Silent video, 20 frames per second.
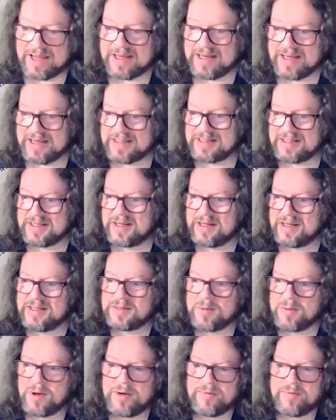
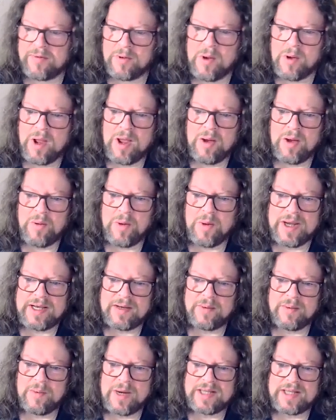It's wonderful.
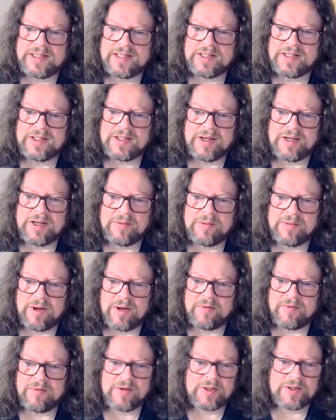When did
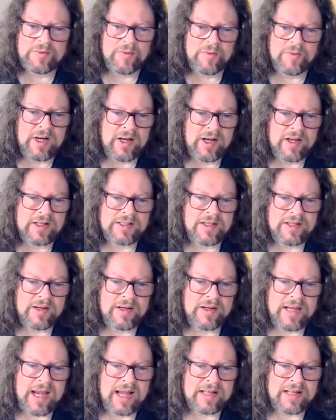you first realize though
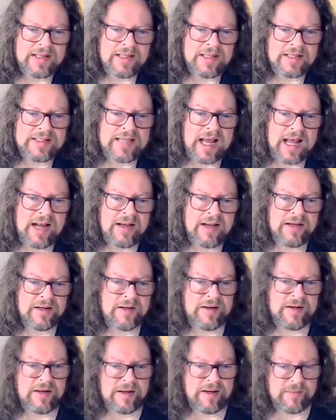you had the talent?
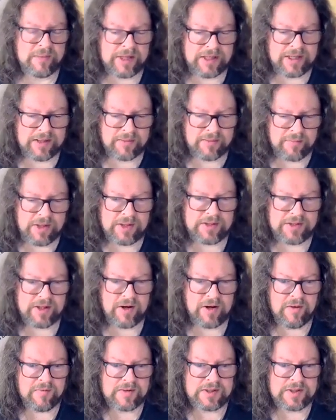I mean,
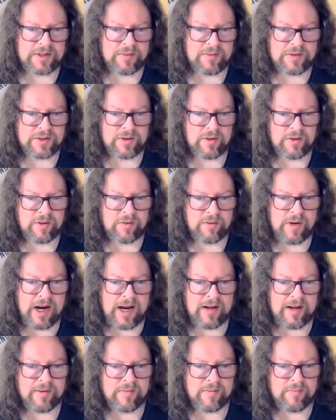music obviously was all
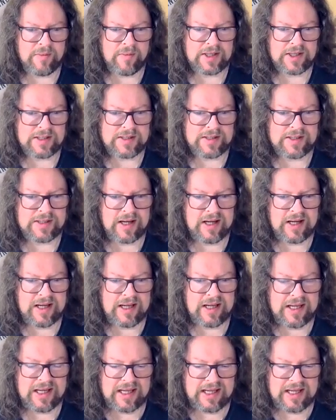around, but
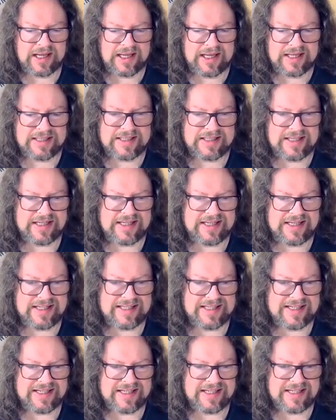
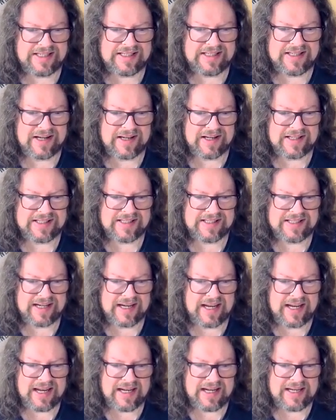did you start
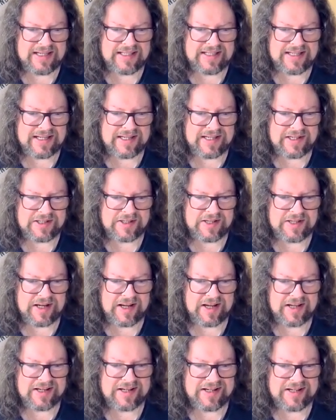singing? Did you
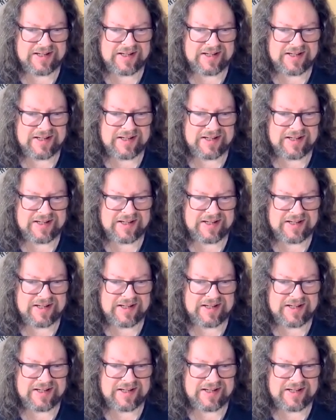start